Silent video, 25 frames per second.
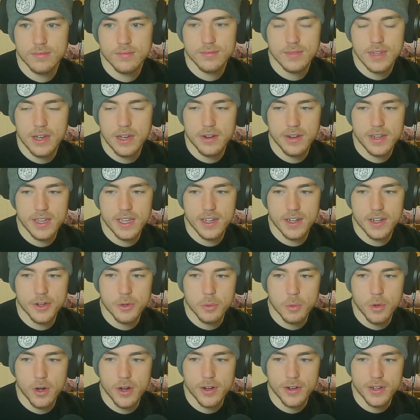How did he get
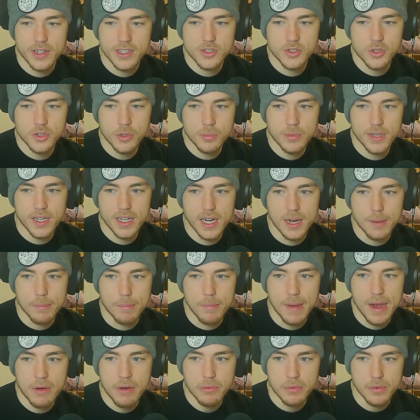underwater? He zoomed in on a
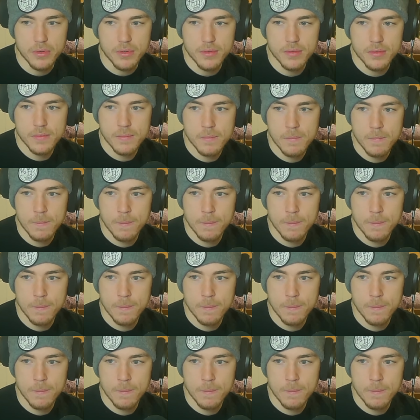mountain.